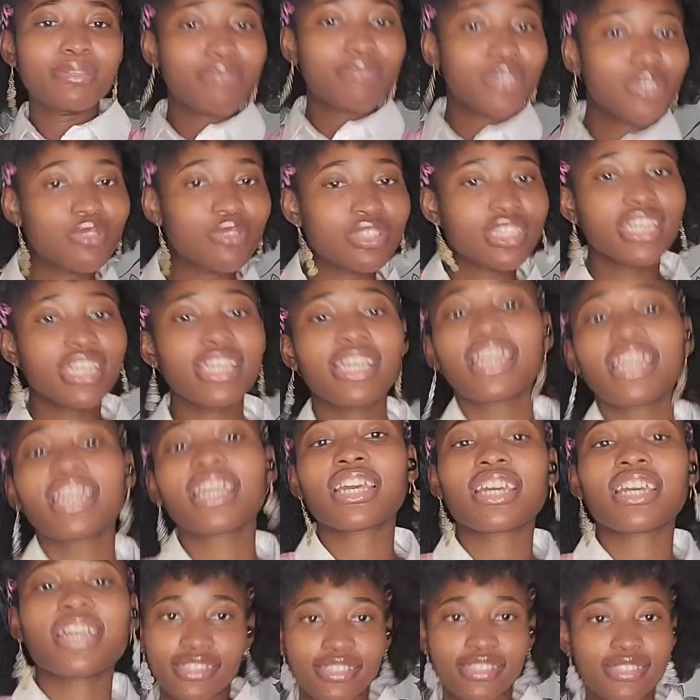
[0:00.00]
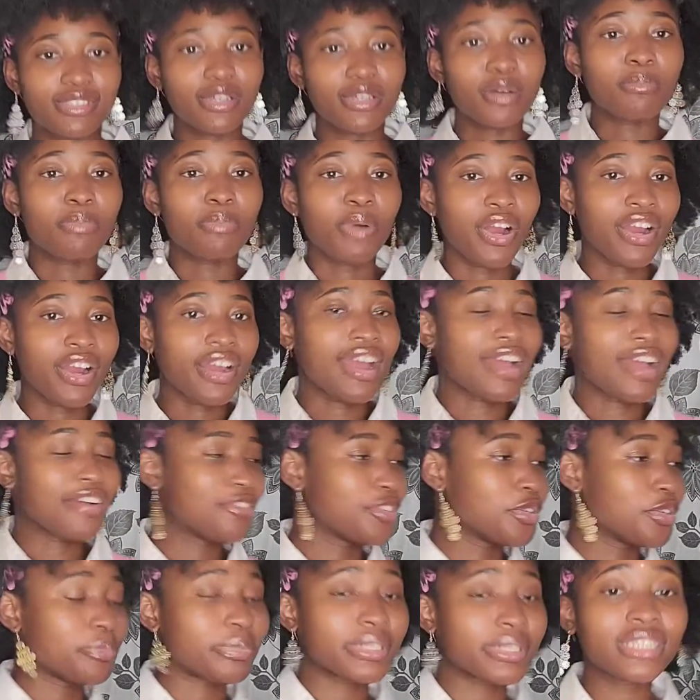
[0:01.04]
music, subpar
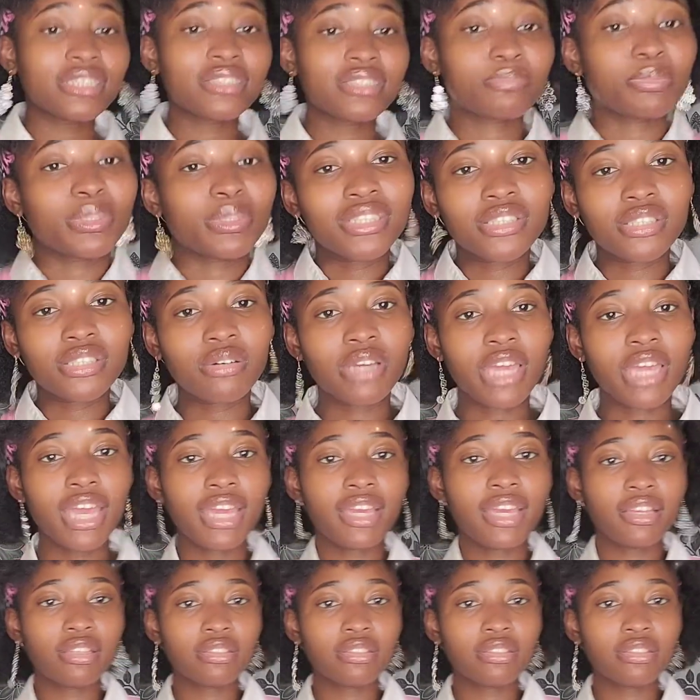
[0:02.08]
Afro beats, but it's okay,